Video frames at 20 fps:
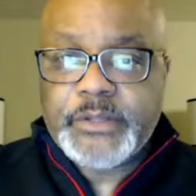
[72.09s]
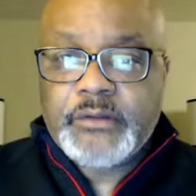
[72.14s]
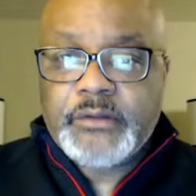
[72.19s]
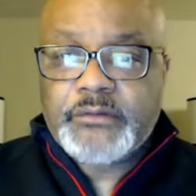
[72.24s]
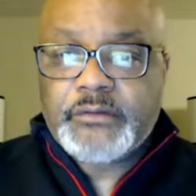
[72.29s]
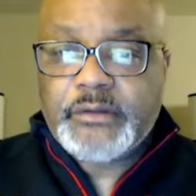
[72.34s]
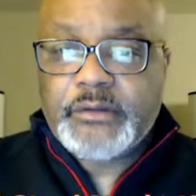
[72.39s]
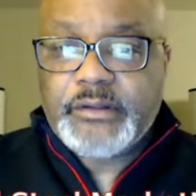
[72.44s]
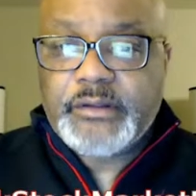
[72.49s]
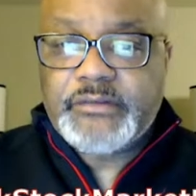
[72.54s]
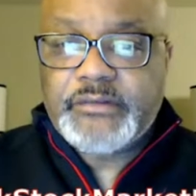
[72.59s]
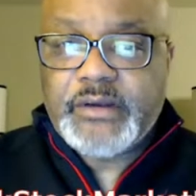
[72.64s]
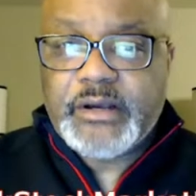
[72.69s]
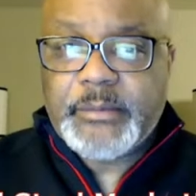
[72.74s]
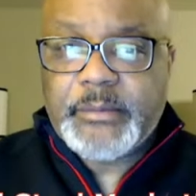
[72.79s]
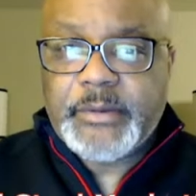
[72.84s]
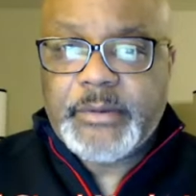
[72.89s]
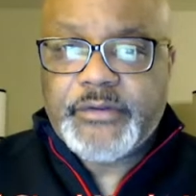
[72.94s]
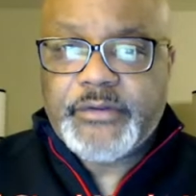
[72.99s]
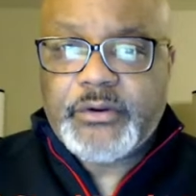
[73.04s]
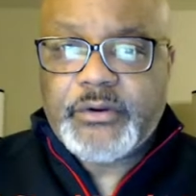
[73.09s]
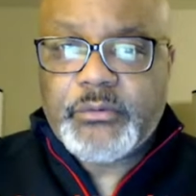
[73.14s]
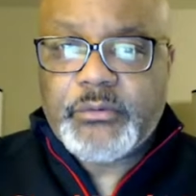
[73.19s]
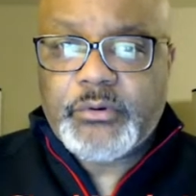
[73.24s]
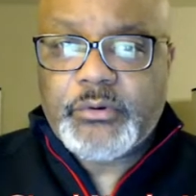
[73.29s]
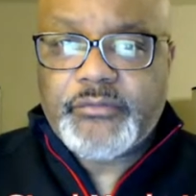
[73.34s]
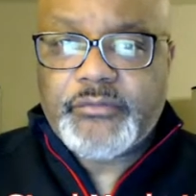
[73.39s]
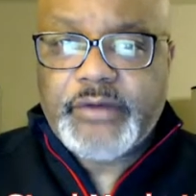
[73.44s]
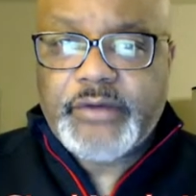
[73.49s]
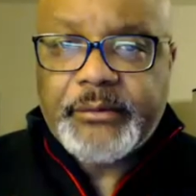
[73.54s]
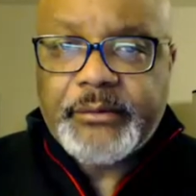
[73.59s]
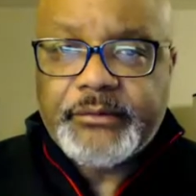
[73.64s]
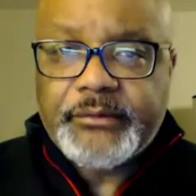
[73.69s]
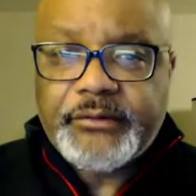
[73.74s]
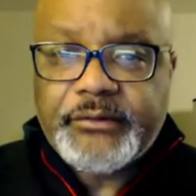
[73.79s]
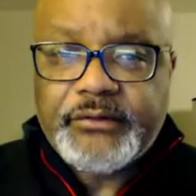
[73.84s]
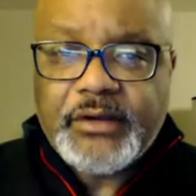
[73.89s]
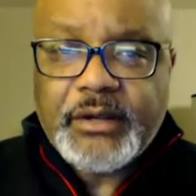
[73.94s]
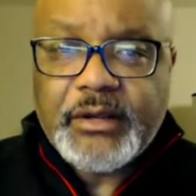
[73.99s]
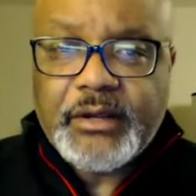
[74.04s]
So let's talk about the coronavirus.
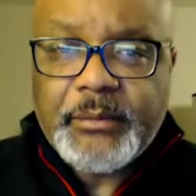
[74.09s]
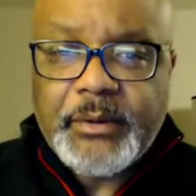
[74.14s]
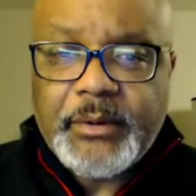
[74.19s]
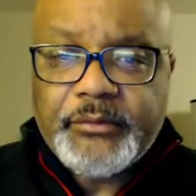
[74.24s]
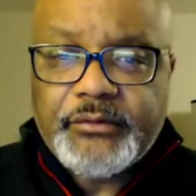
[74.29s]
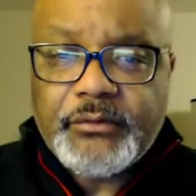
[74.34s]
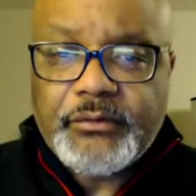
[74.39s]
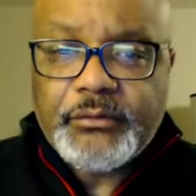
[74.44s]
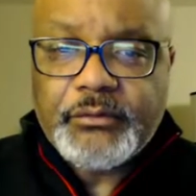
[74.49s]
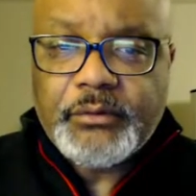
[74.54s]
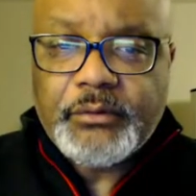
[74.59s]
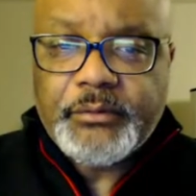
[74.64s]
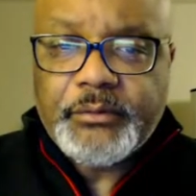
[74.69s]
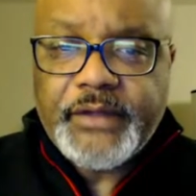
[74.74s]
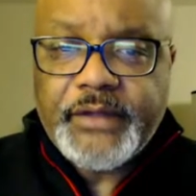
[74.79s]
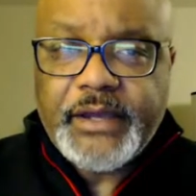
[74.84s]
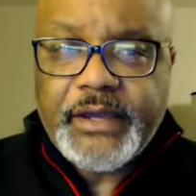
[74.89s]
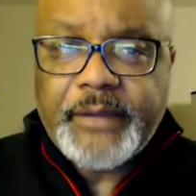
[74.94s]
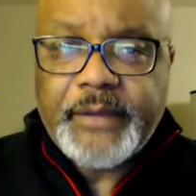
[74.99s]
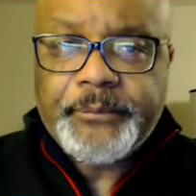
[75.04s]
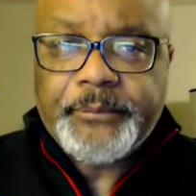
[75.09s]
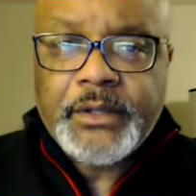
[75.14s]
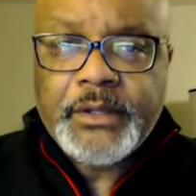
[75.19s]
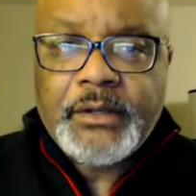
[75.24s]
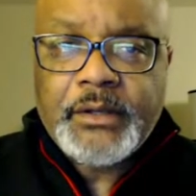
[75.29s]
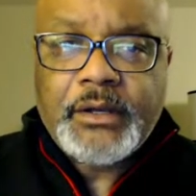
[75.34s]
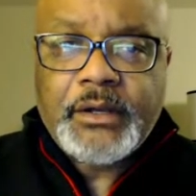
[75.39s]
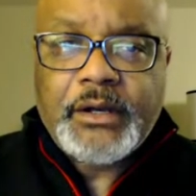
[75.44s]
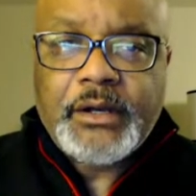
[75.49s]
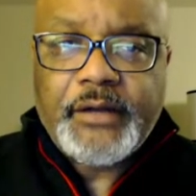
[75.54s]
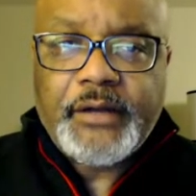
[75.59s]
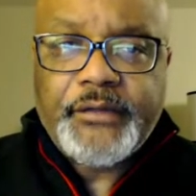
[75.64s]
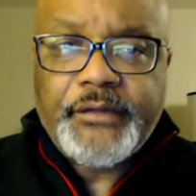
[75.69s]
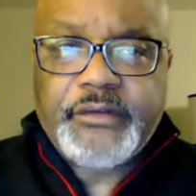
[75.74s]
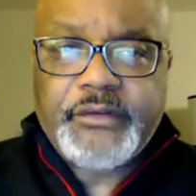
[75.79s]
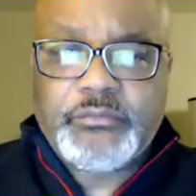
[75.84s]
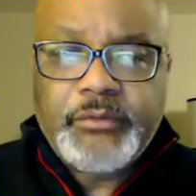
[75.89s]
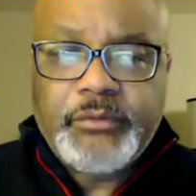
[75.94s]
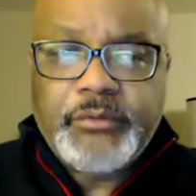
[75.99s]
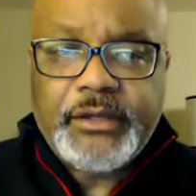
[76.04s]
Let's talk about what's going on with that.
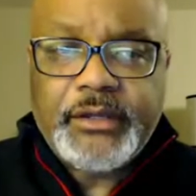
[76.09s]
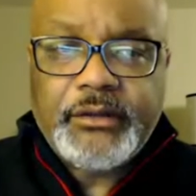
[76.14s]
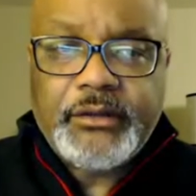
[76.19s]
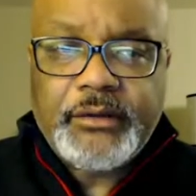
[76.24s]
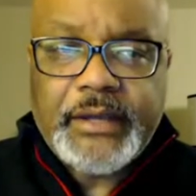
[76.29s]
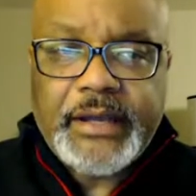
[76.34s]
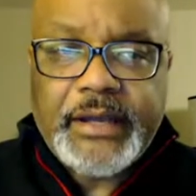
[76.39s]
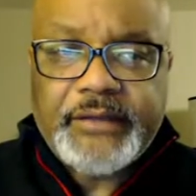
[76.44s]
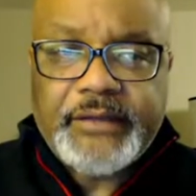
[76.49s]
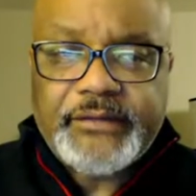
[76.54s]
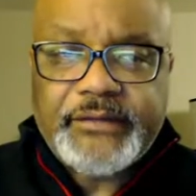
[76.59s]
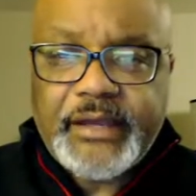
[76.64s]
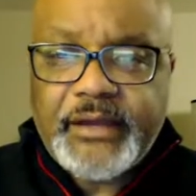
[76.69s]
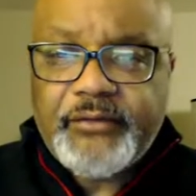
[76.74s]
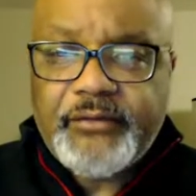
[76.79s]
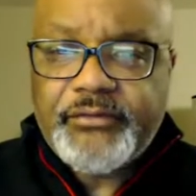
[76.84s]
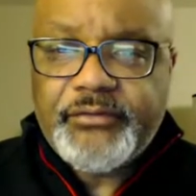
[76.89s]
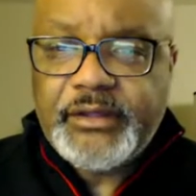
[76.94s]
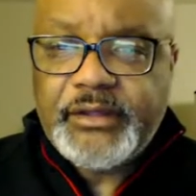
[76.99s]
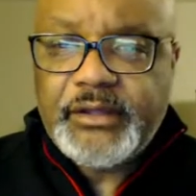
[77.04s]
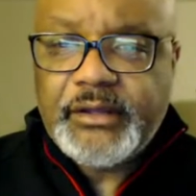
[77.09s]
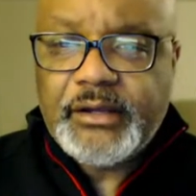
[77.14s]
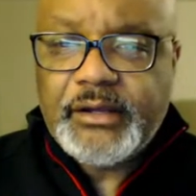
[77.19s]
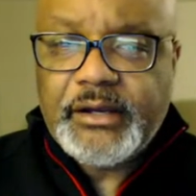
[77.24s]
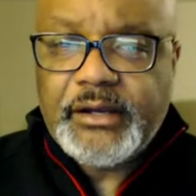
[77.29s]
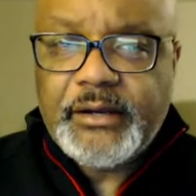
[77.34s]
This week, you guys have a